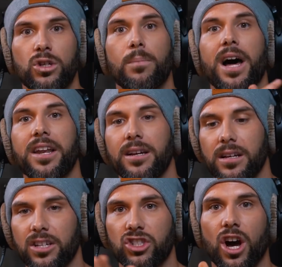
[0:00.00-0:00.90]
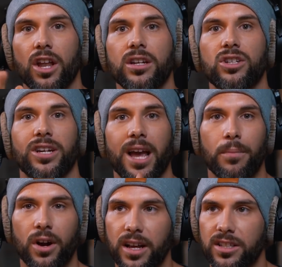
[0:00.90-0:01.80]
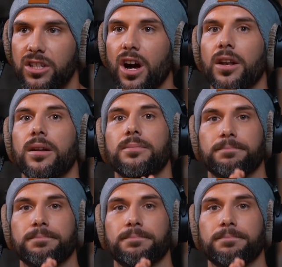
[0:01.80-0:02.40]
Your money is gone. Your camera is gone.